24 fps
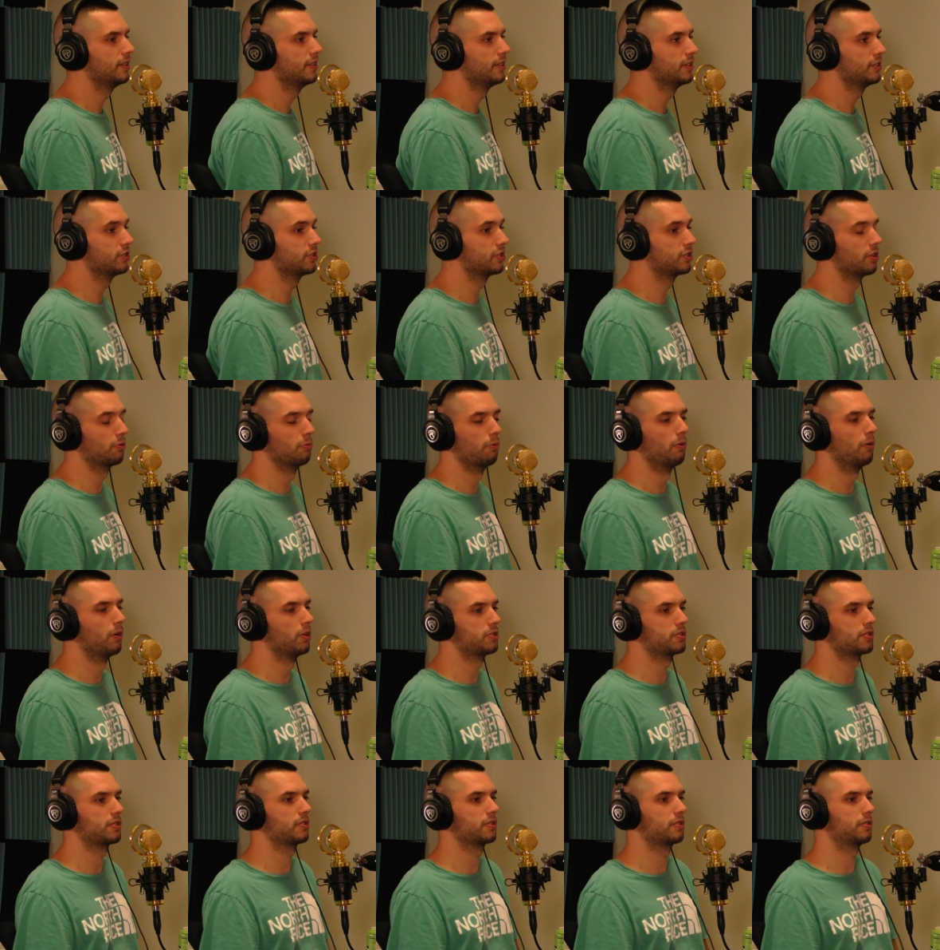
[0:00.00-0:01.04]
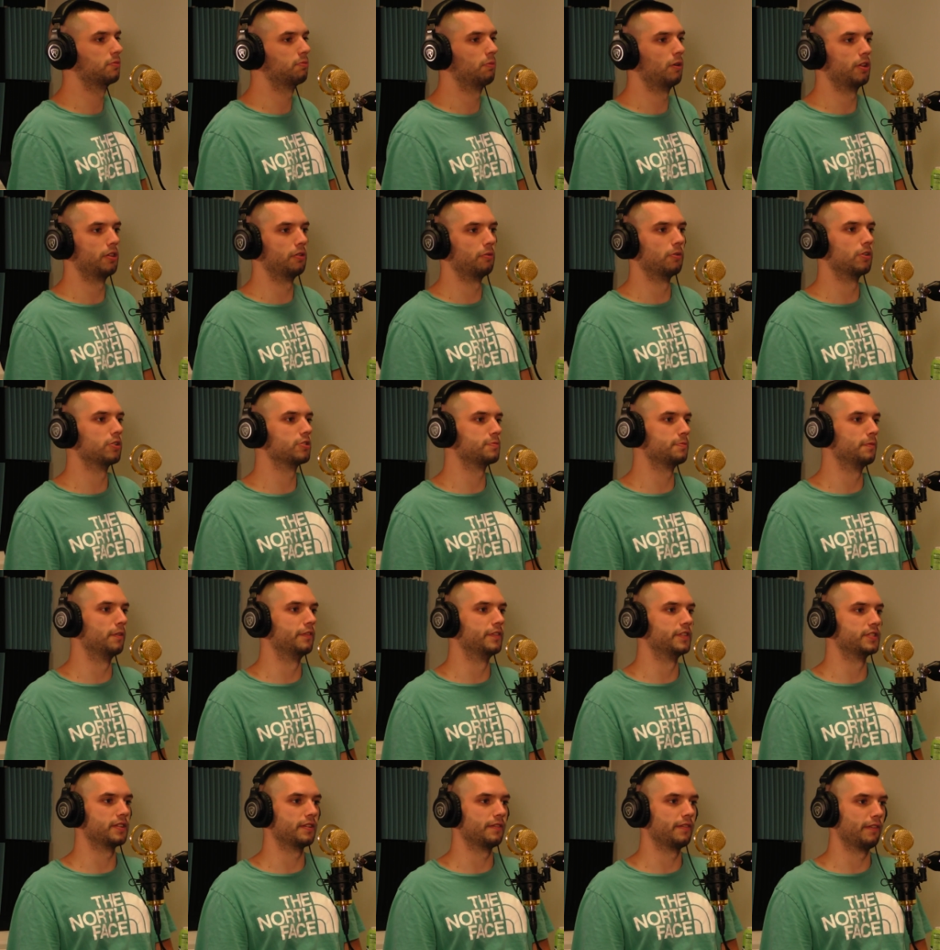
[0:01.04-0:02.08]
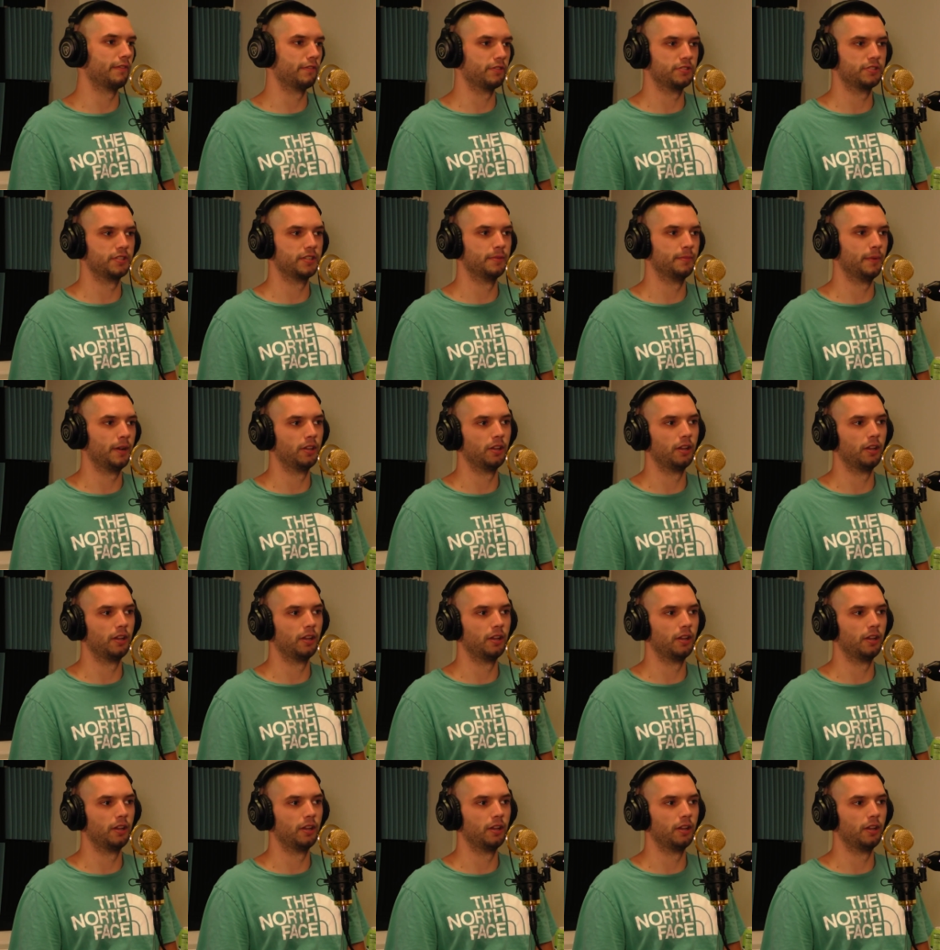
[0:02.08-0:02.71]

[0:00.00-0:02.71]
It's the worst, one of the worst movies I've ever seen in my life.